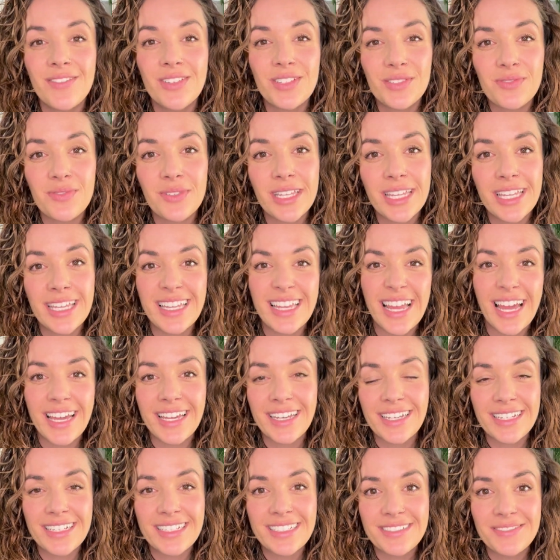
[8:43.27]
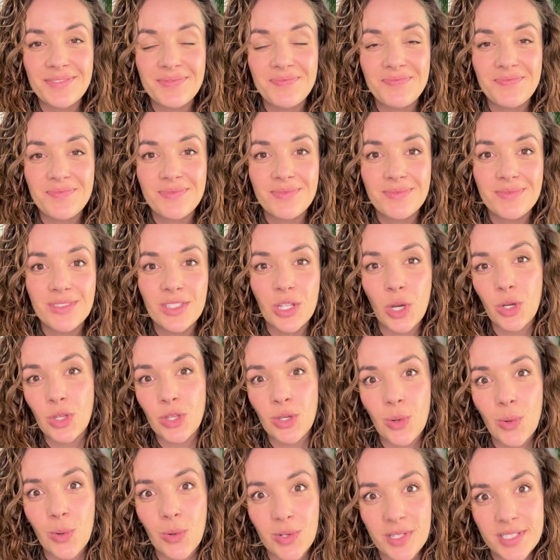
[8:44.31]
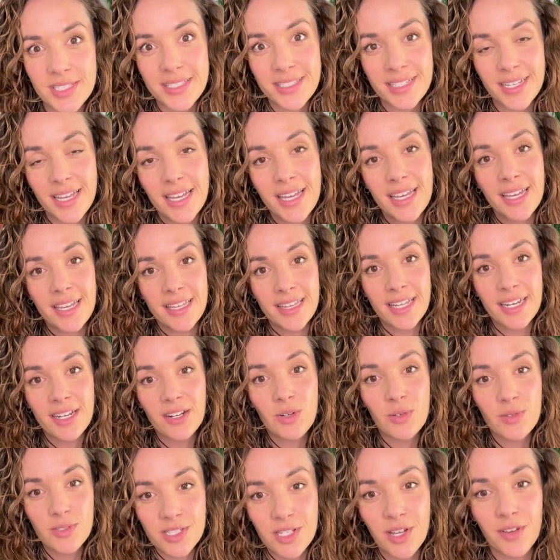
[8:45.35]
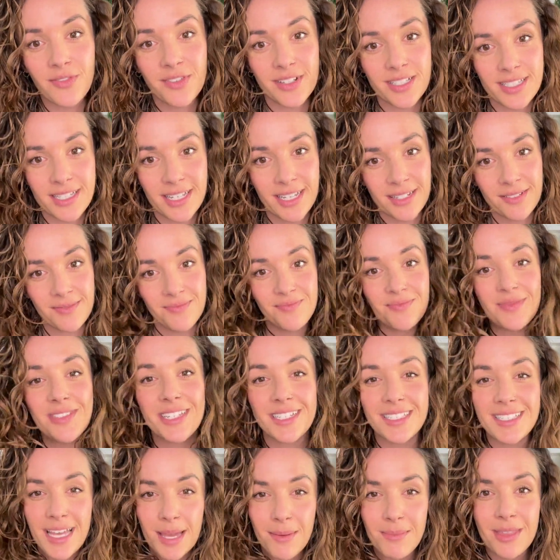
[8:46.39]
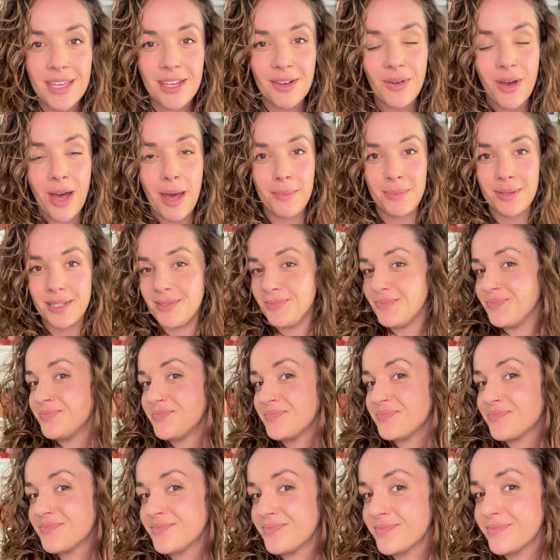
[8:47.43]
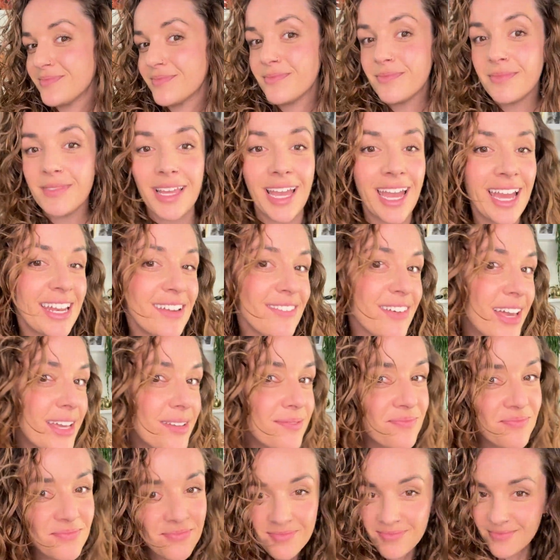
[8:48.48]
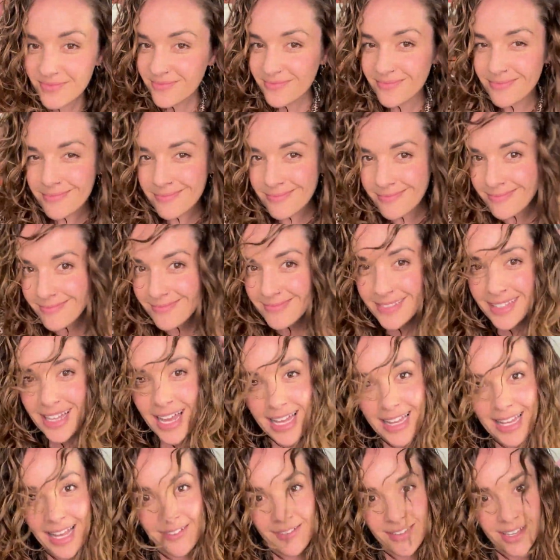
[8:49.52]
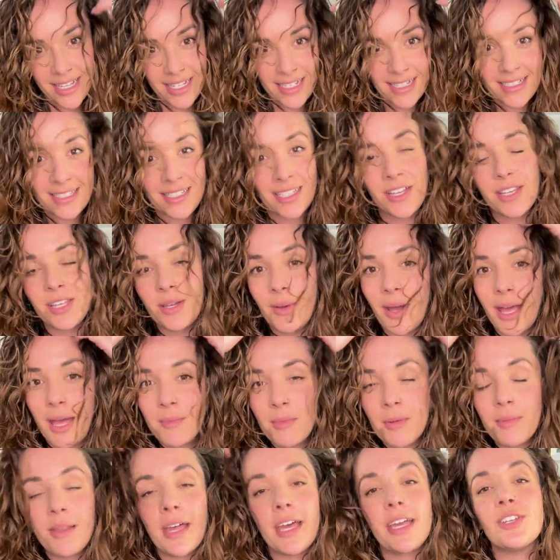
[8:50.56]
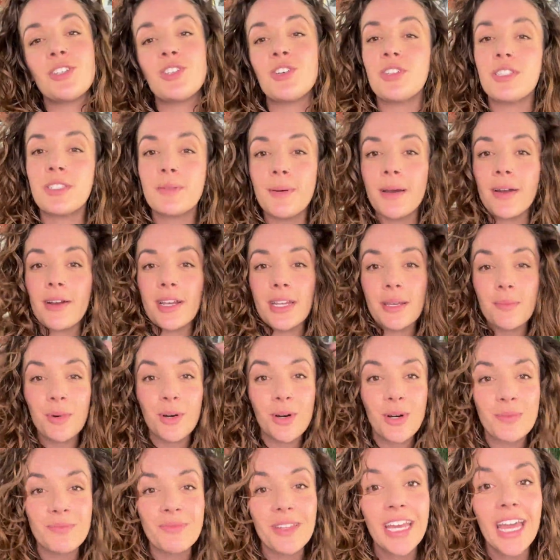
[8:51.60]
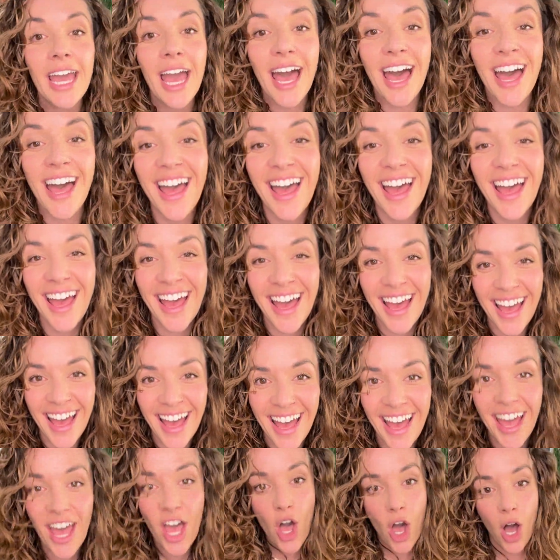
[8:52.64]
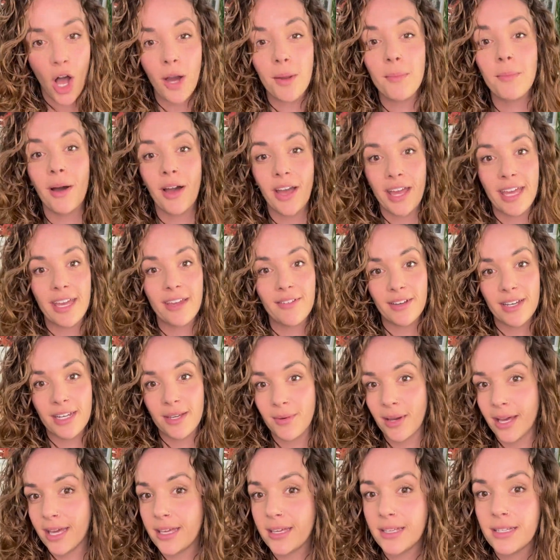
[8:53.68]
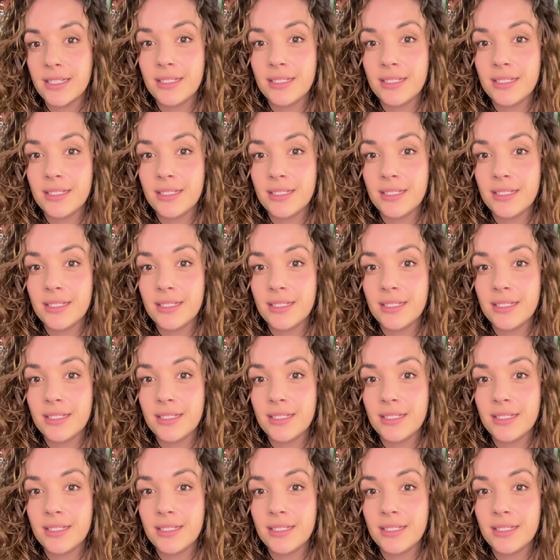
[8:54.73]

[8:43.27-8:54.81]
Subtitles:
really like not yours, and then it all softens in. So same thing will happen. Anyway, I love it. It's the only way I'm applying Chutzpah anymore. On my hair anyway.